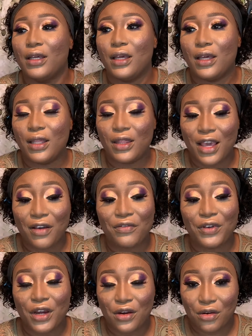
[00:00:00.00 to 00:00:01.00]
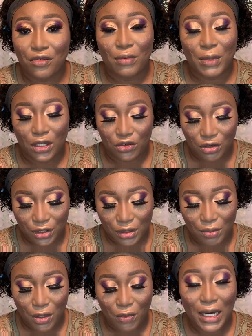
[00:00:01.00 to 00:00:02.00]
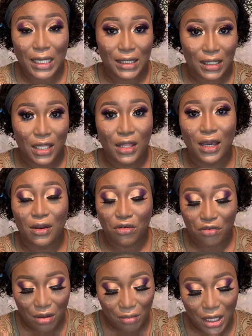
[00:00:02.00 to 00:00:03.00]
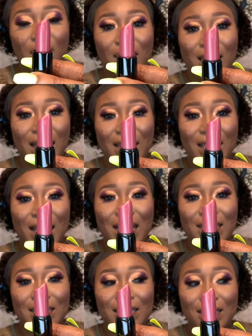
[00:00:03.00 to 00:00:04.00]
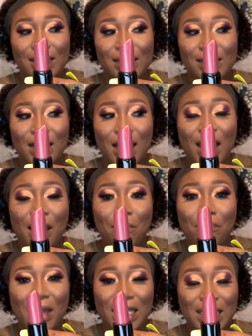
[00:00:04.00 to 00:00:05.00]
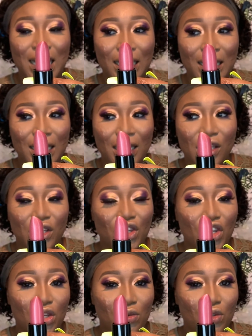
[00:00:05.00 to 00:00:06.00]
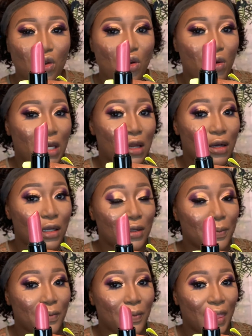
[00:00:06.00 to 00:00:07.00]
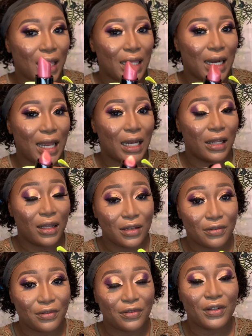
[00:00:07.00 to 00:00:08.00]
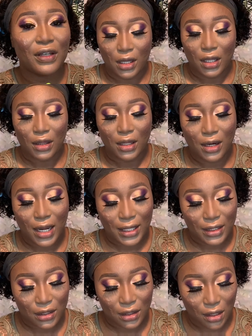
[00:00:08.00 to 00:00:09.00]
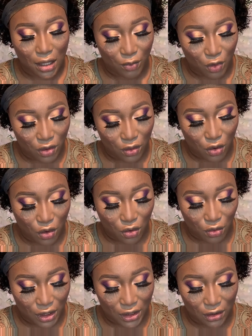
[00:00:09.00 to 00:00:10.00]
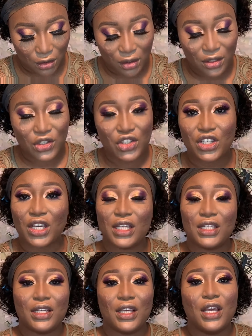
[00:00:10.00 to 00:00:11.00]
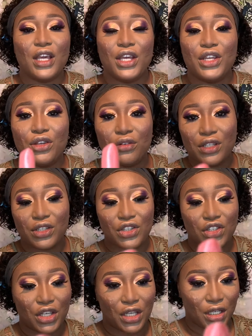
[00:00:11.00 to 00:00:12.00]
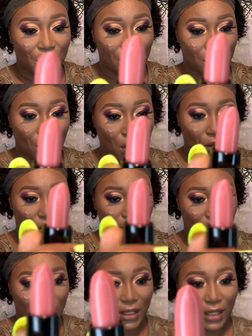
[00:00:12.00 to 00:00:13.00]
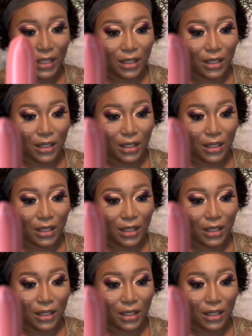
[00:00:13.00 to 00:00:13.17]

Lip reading: they are very creamy. Trust me when I say they are creamy. And it has this metallic nude going on that I love. The next I'm going to go is another shade, nudish shade. It's called In